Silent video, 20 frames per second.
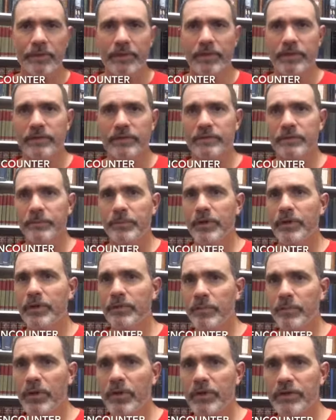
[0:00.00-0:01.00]
be because of
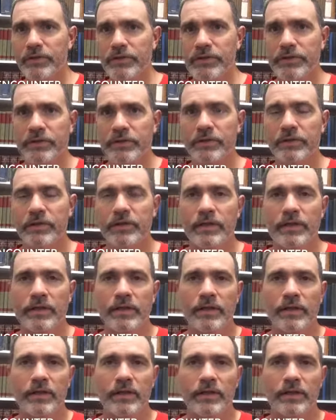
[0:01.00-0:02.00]
peer pressure.
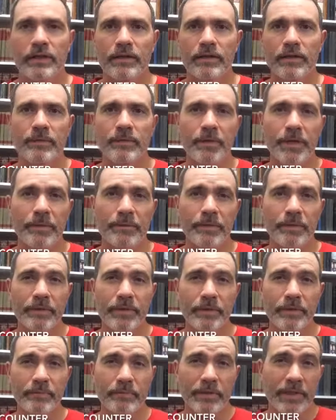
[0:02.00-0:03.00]
Uh, it might be
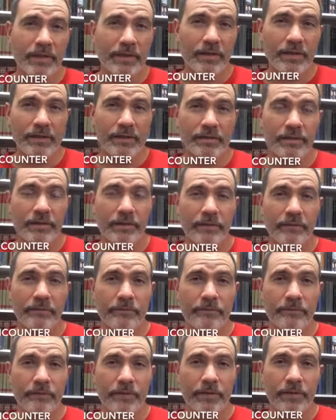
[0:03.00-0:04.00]
because
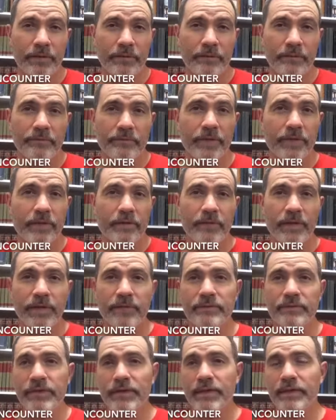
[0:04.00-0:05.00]
of uh, fear of
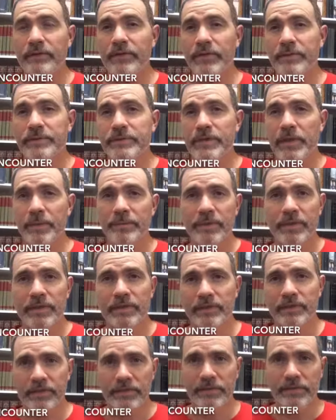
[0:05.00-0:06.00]
having to give up
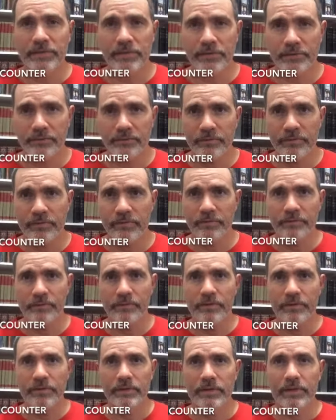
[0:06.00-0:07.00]
something that you
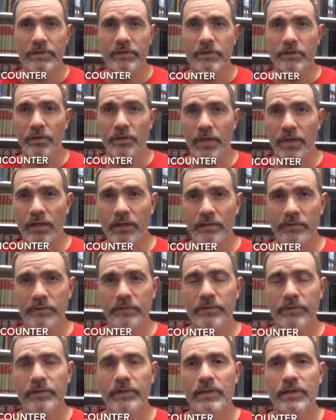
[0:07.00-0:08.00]
that you
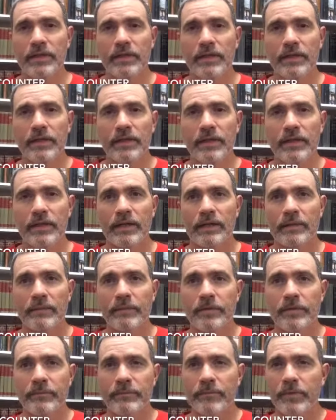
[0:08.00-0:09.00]
love. Uh,
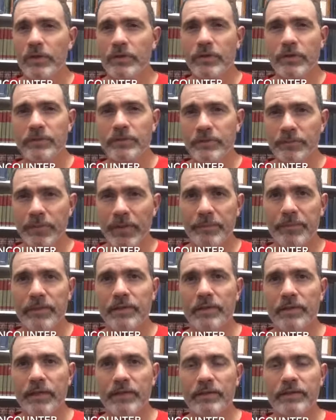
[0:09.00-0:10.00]
who knows? There might be
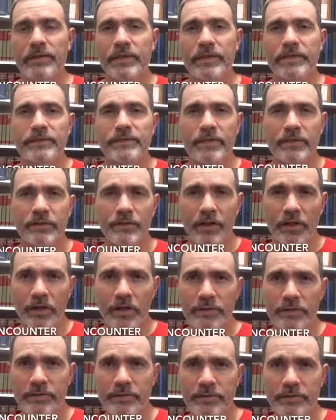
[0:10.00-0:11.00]
a lot of things that are
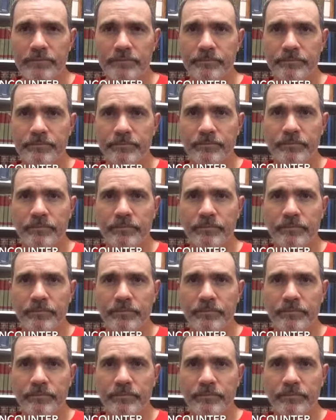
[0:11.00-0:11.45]
causing